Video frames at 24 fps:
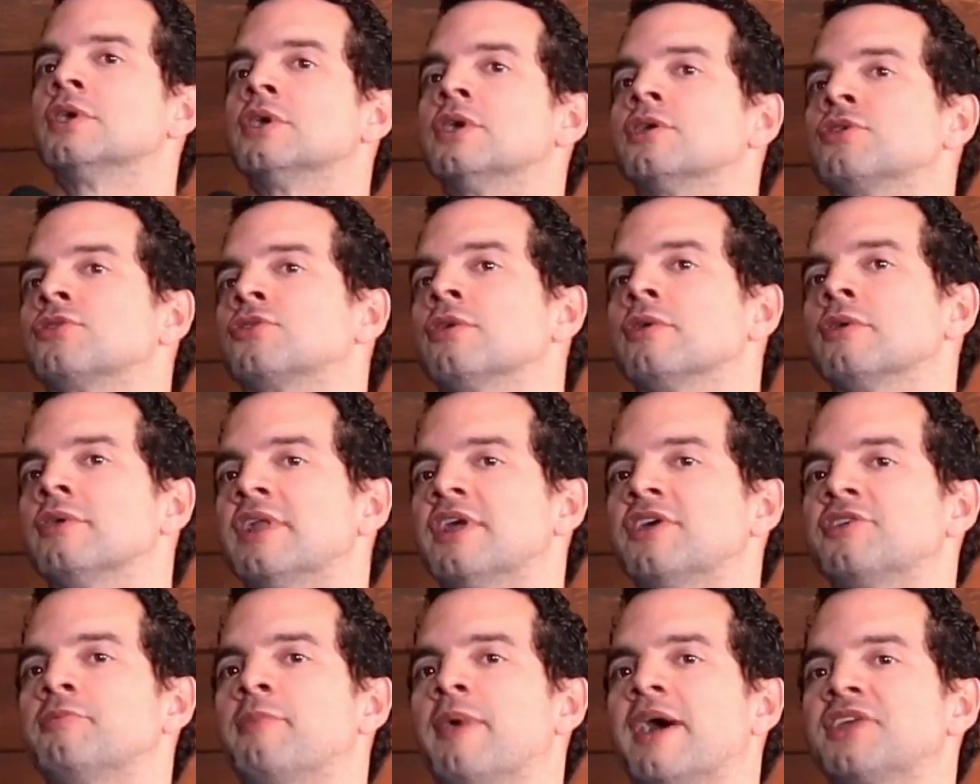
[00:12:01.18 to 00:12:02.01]
So
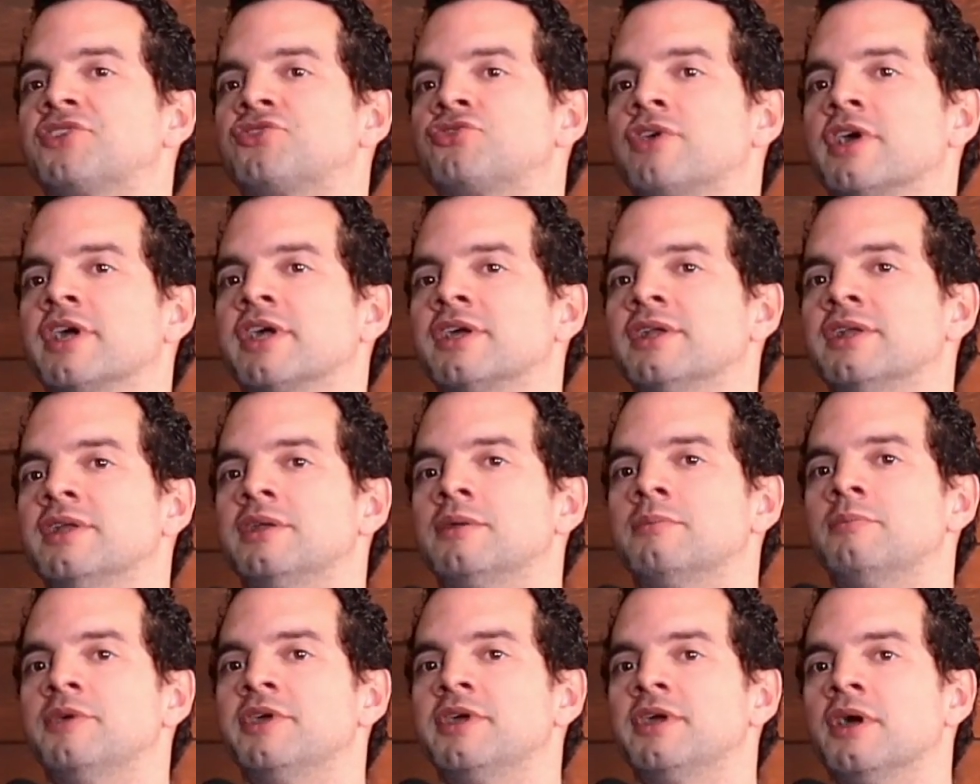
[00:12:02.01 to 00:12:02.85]
let's backtrack a little
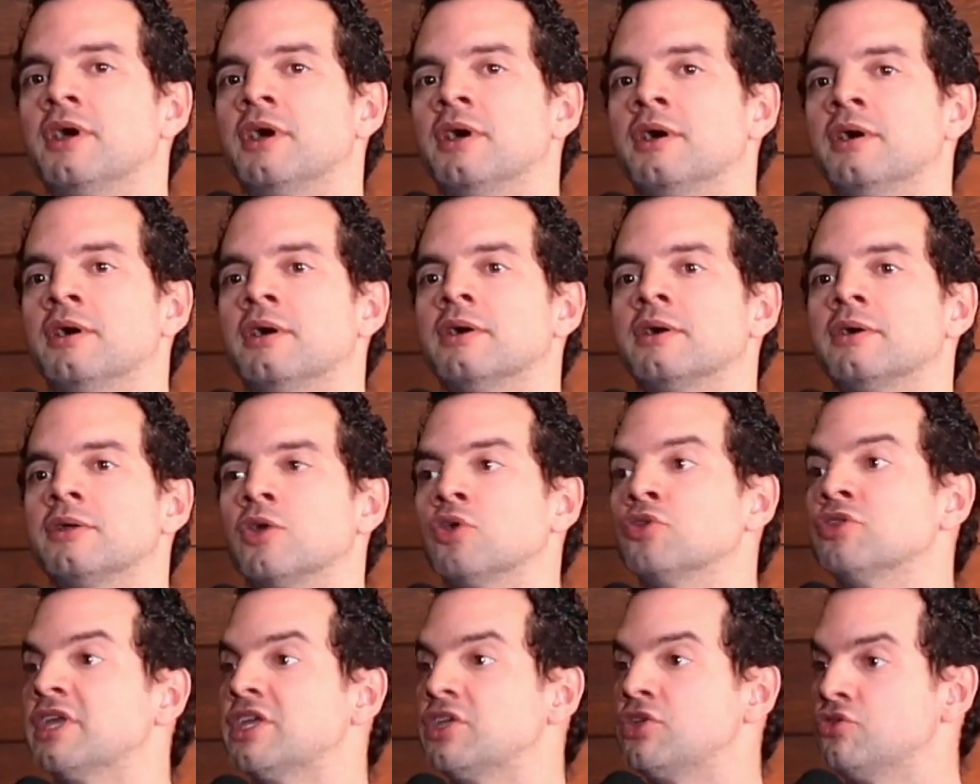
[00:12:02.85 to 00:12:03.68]
bit
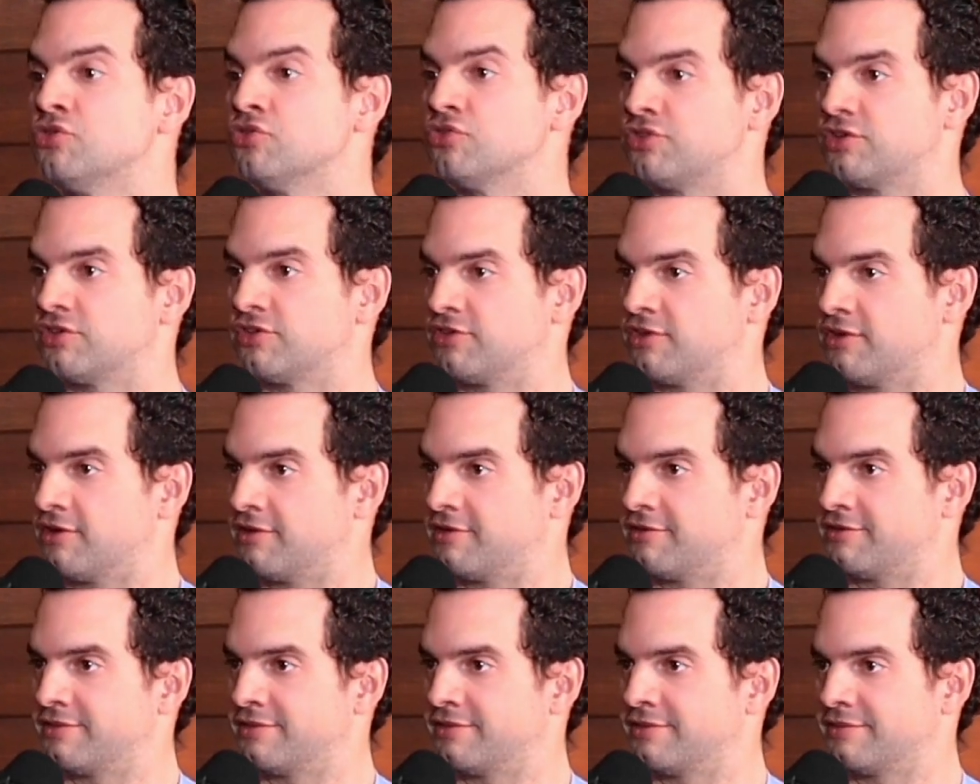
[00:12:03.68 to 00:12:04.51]
on the uses
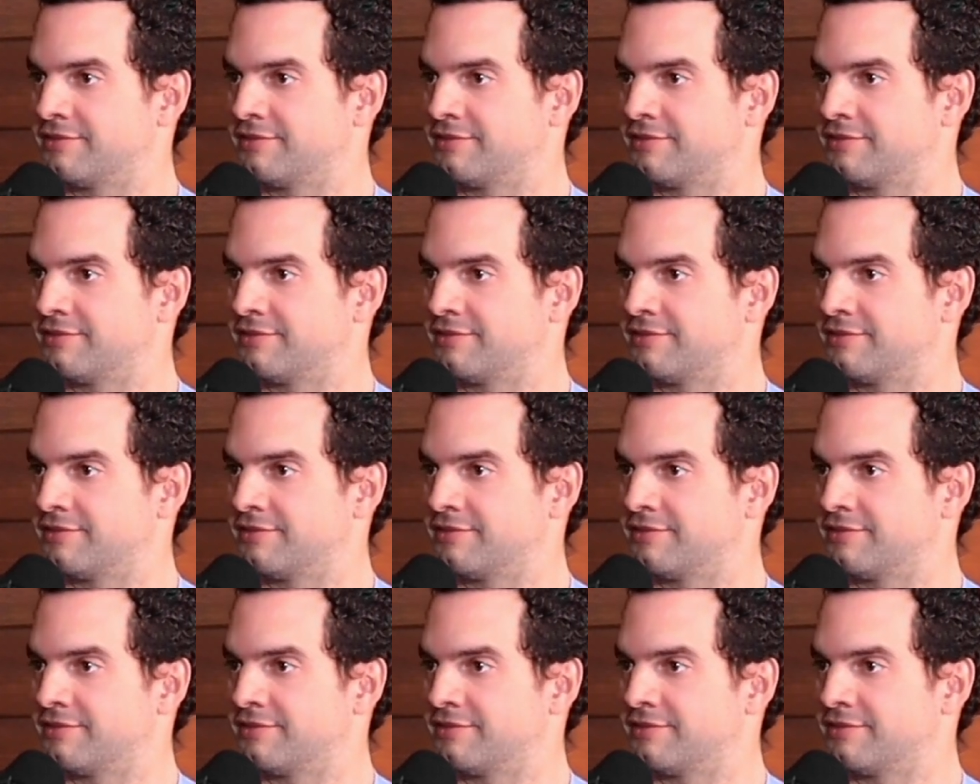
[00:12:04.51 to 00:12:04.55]
of